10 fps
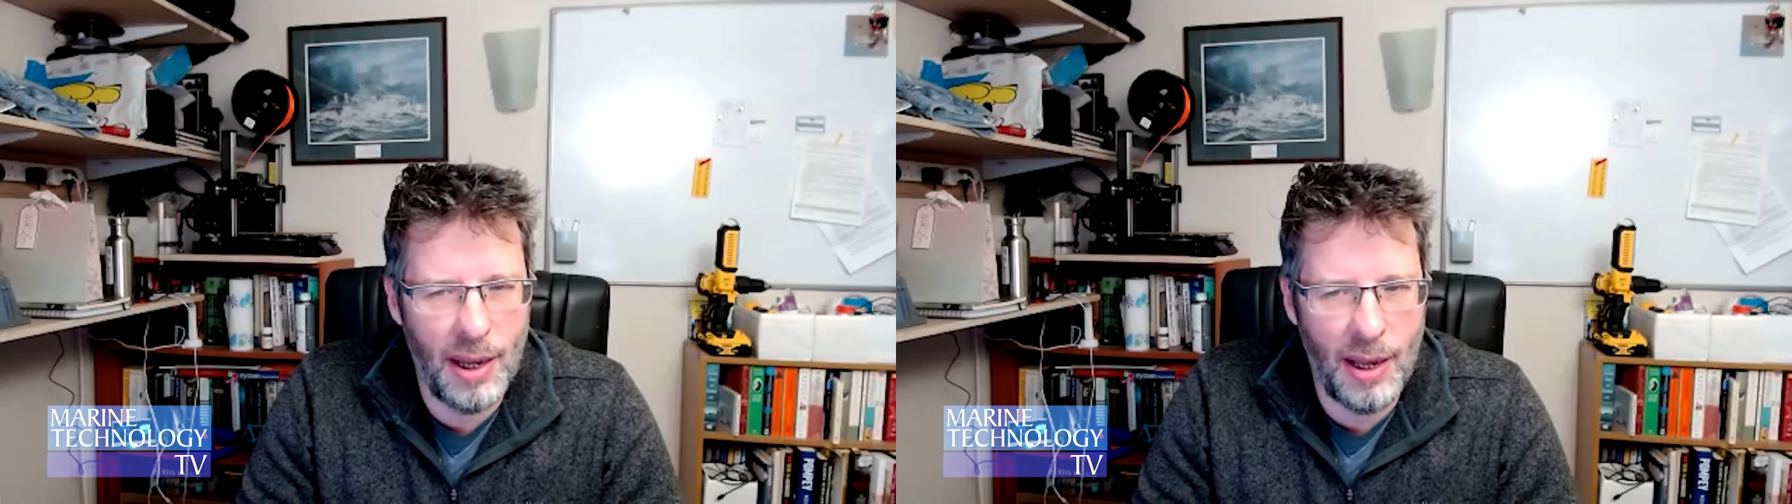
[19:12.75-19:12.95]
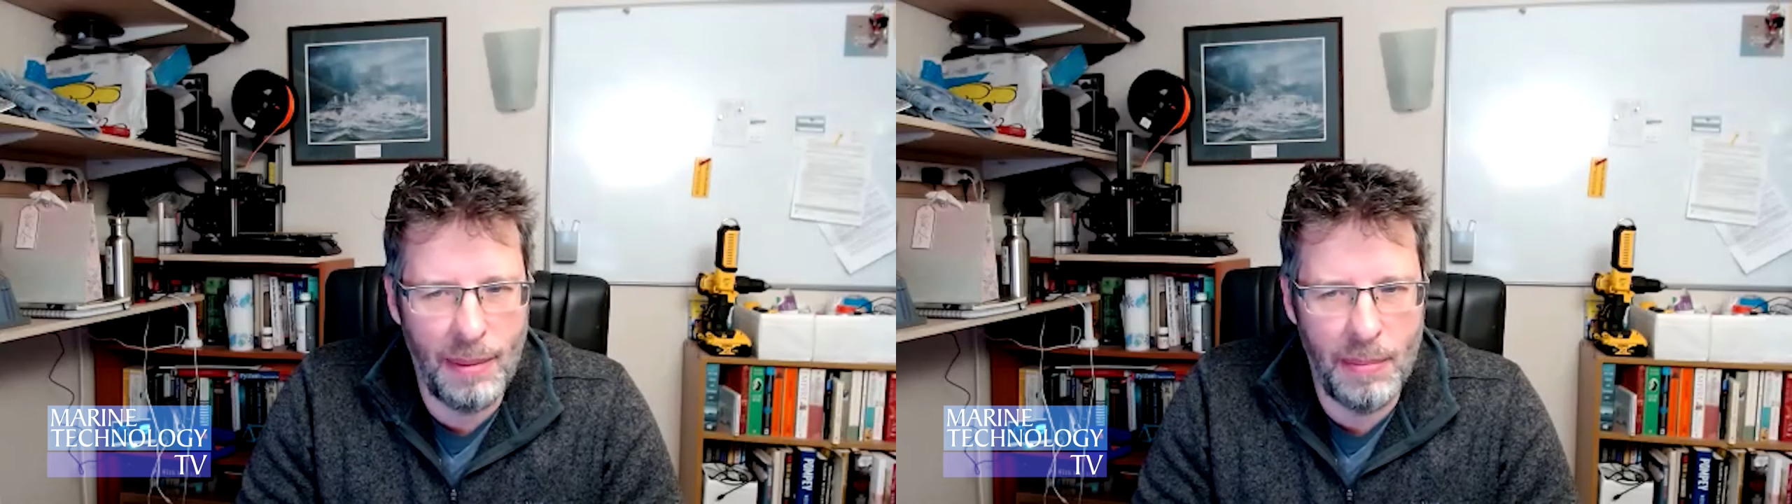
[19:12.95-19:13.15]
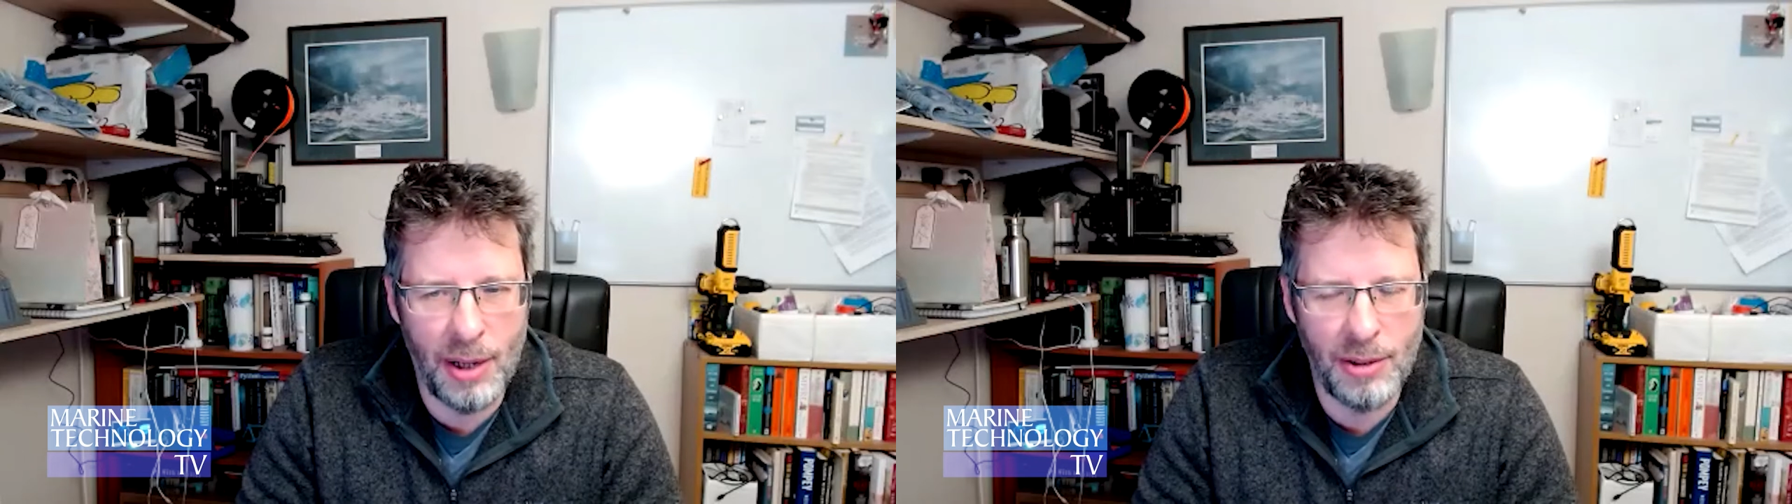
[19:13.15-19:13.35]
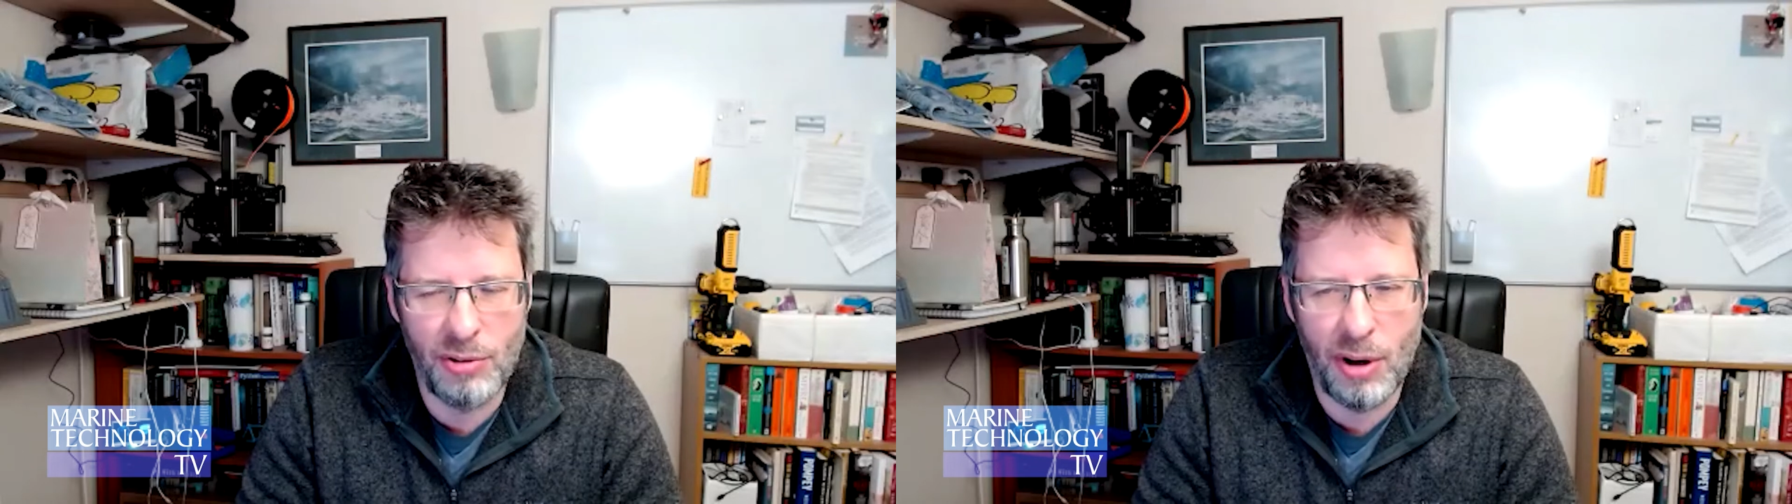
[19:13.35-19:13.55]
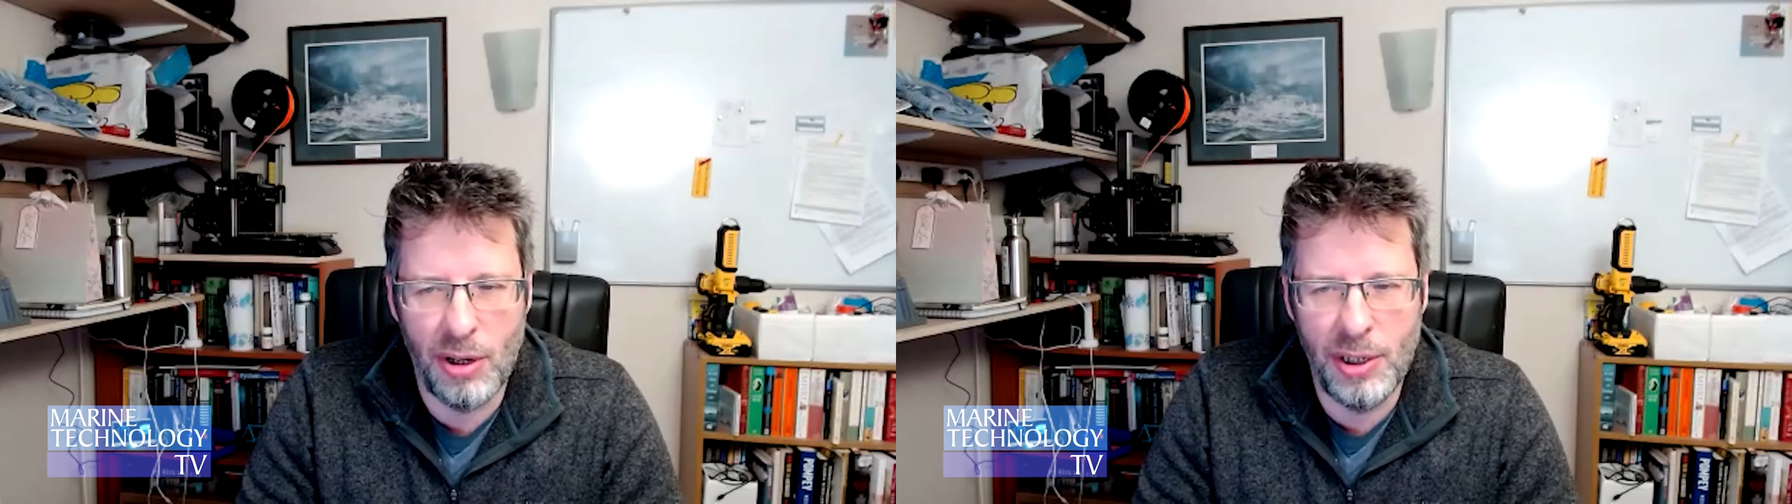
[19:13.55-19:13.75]

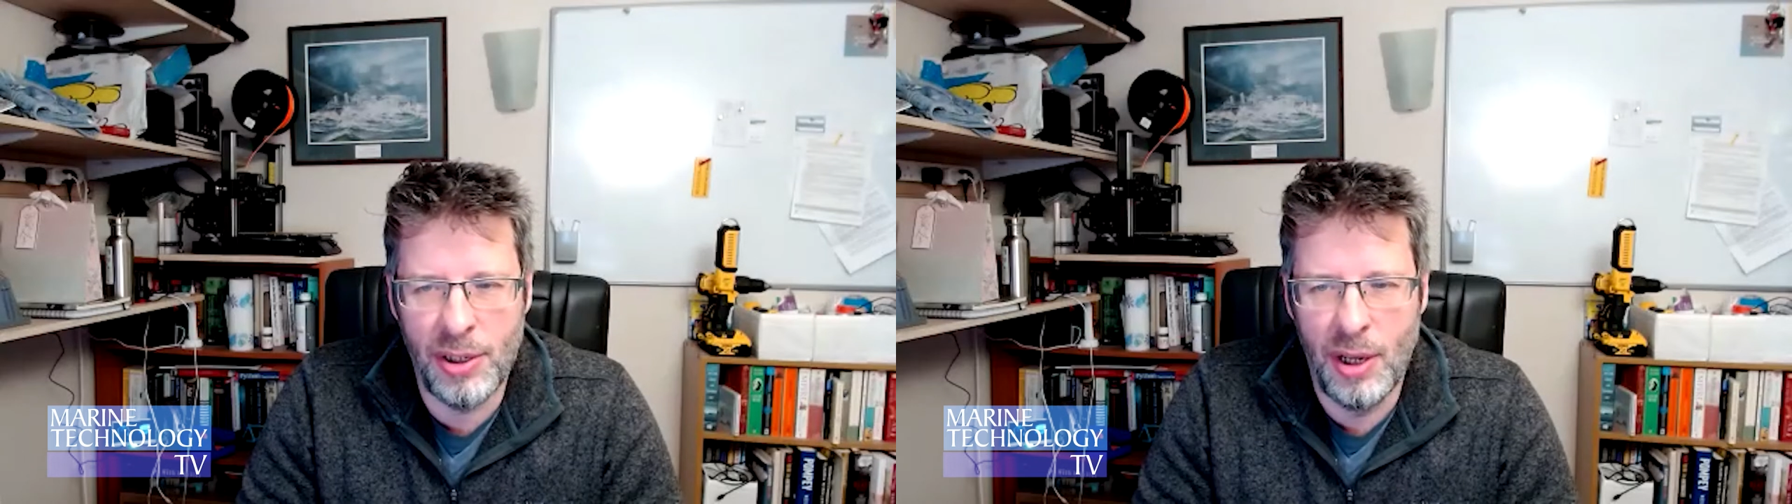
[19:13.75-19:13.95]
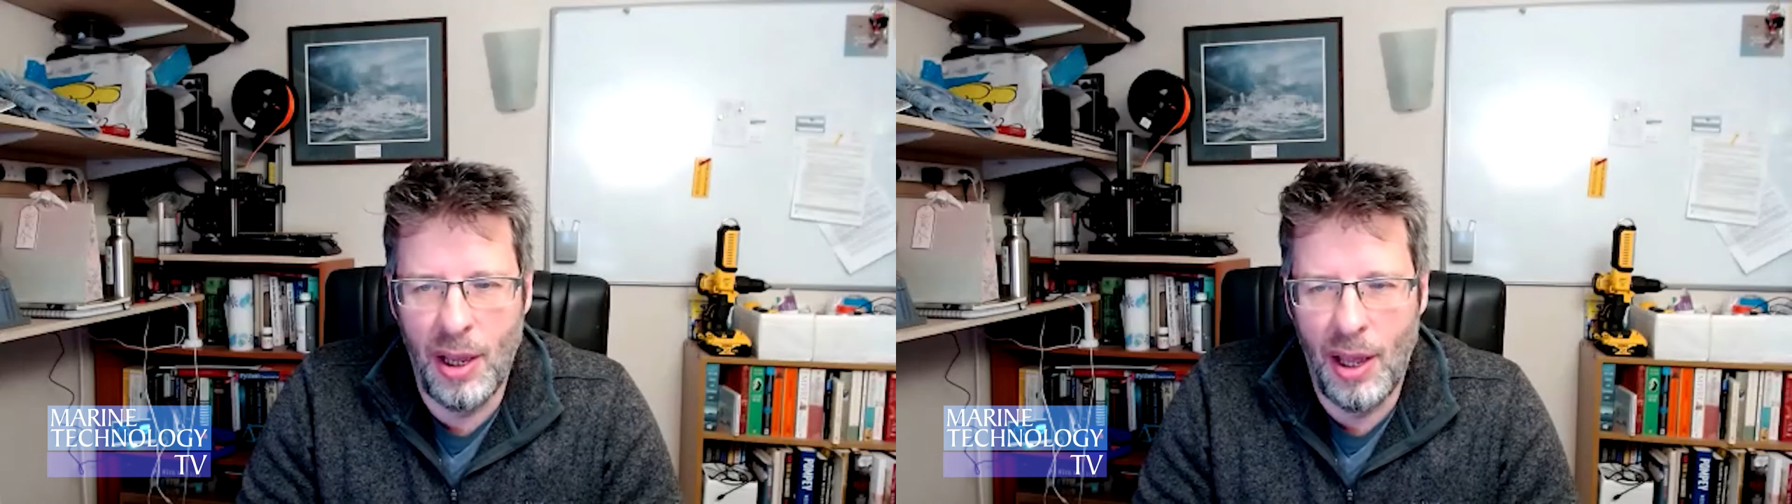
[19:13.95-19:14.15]
under ice